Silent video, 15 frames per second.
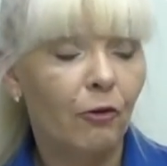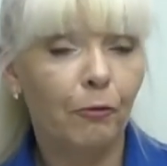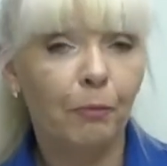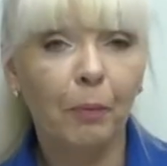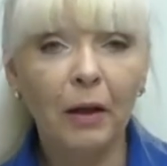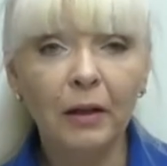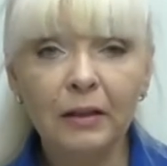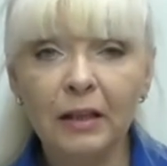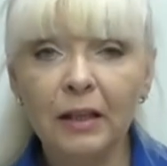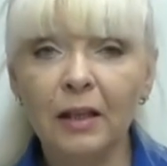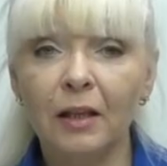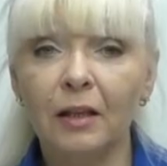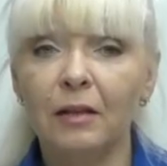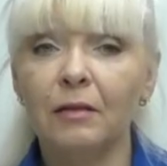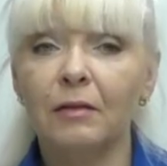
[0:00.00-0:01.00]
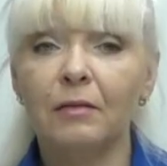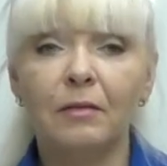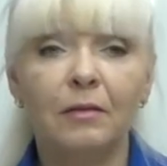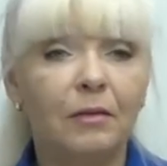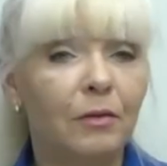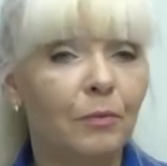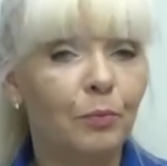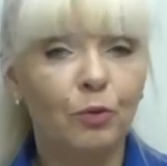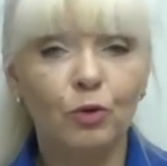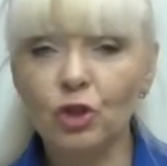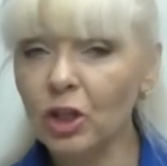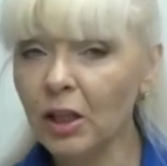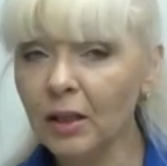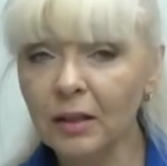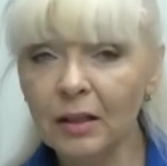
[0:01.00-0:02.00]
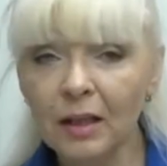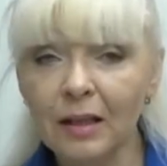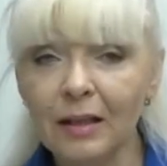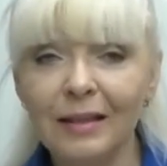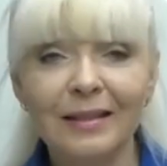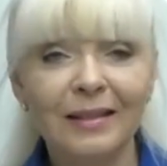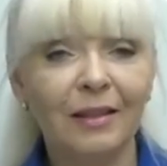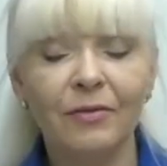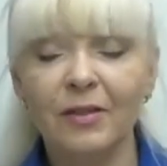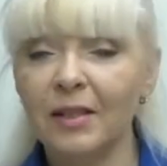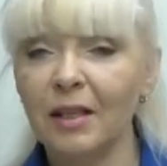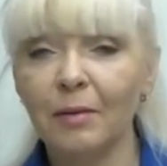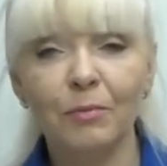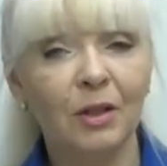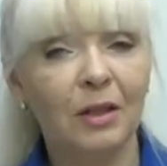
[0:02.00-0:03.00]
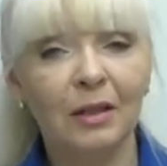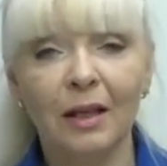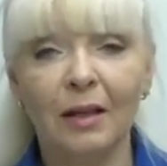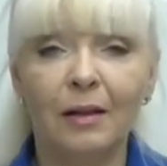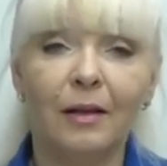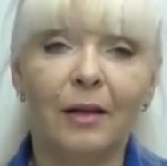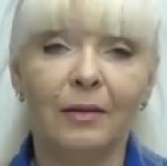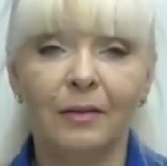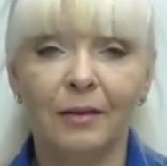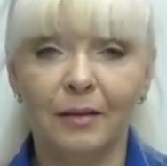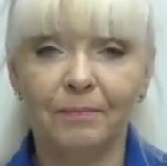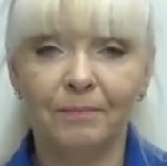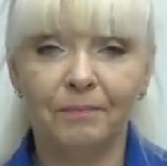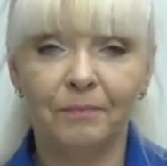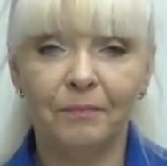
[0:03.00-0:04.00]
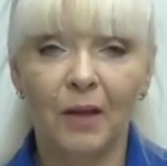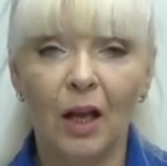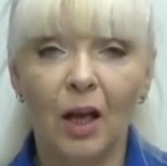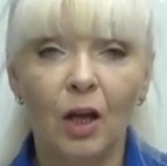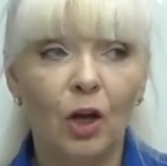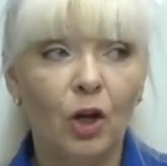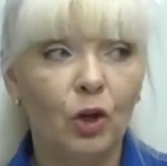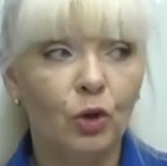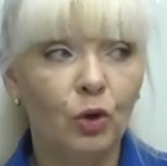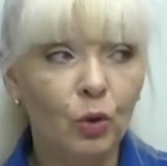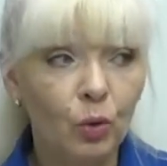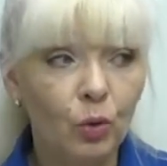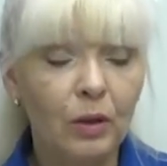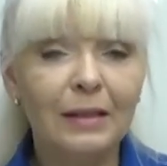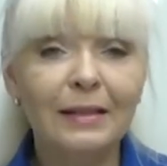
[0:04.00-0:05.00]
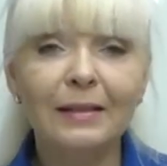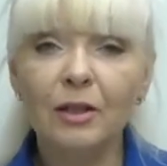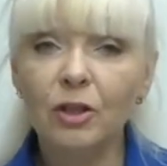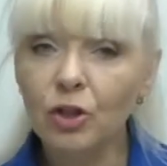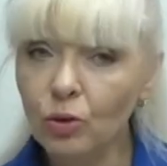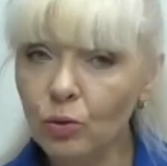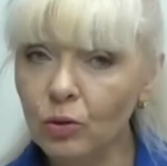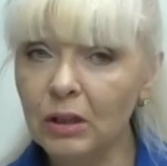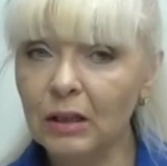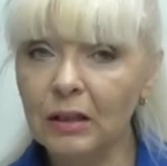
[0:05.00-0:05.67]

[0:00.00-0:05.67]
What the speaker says: Nonetheless, the skirt looks expensive and chic due to the decorative